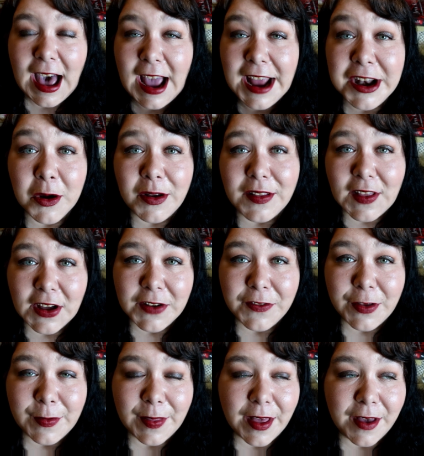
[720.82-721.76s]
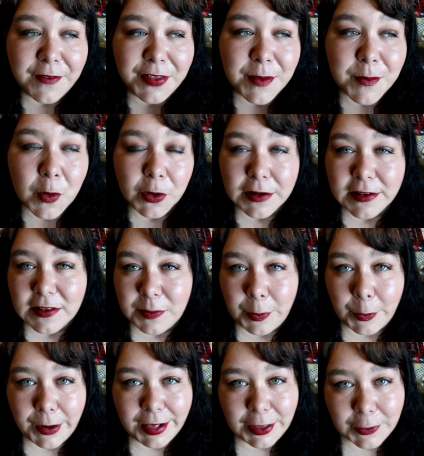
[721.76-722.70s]
I know a lot of you love the more
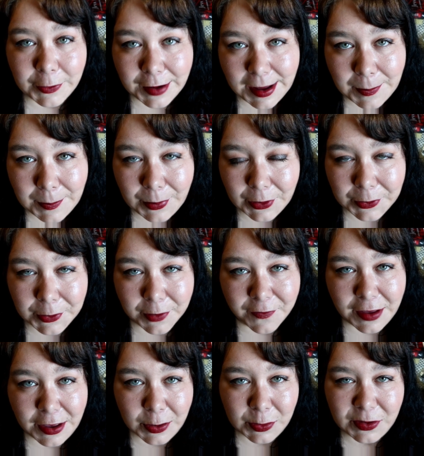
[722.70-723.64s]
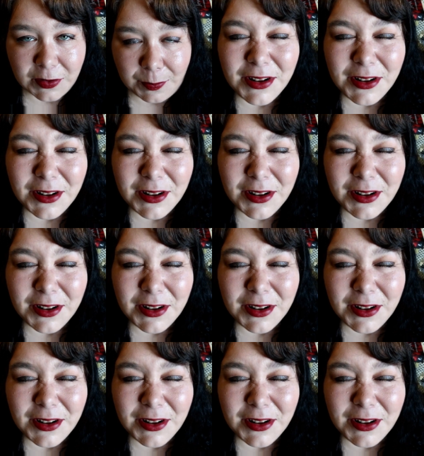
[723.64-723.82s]
spoilery book reviews,